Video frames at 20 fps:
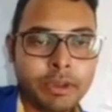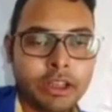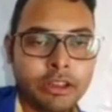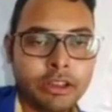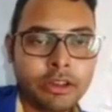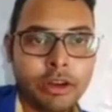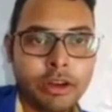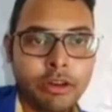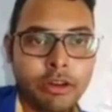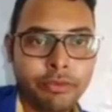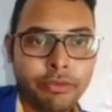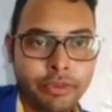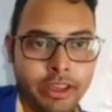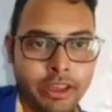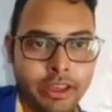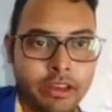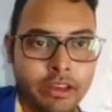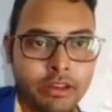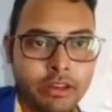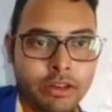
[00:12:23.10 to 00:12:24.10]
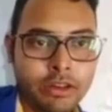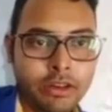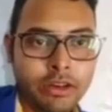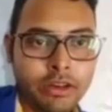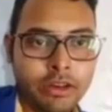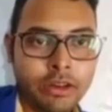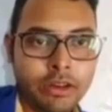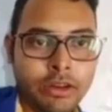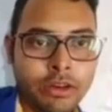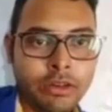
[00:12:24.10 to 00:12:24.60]
expectation value of A,
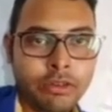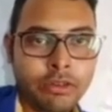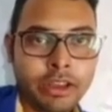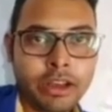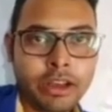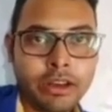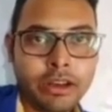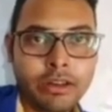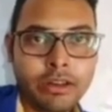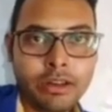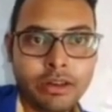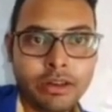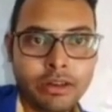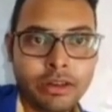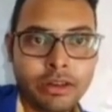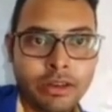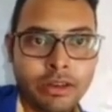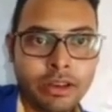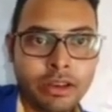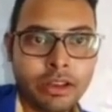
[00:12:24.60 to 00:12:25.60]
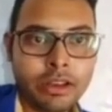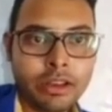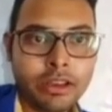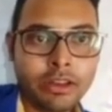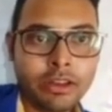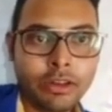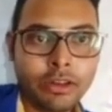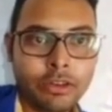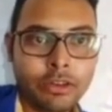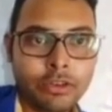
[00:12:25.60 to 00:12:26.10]
we can,
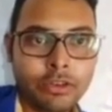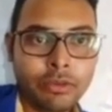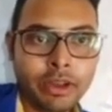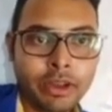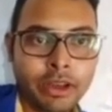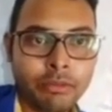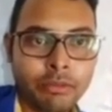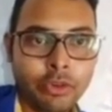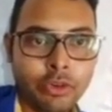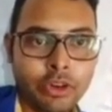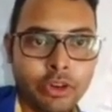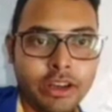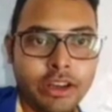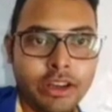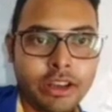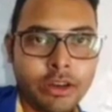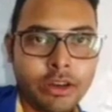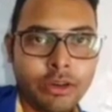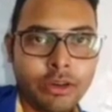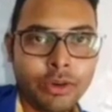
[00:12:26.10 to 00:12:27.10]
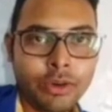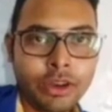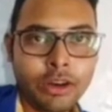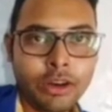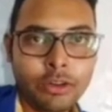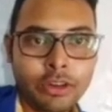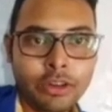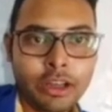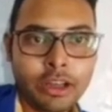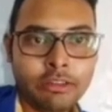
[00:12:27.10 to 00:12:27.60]
this is also very important,
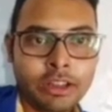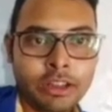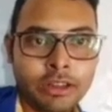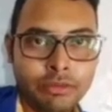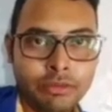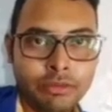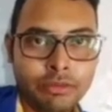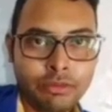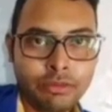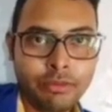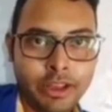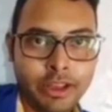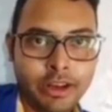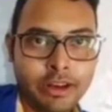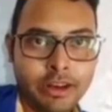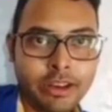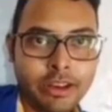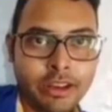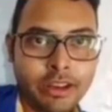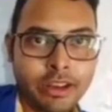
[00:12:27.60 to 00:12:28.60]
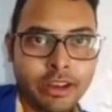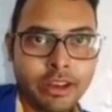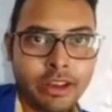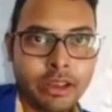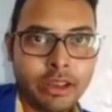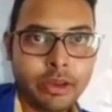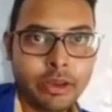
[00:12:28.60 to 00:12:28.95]
we can also calculate from here.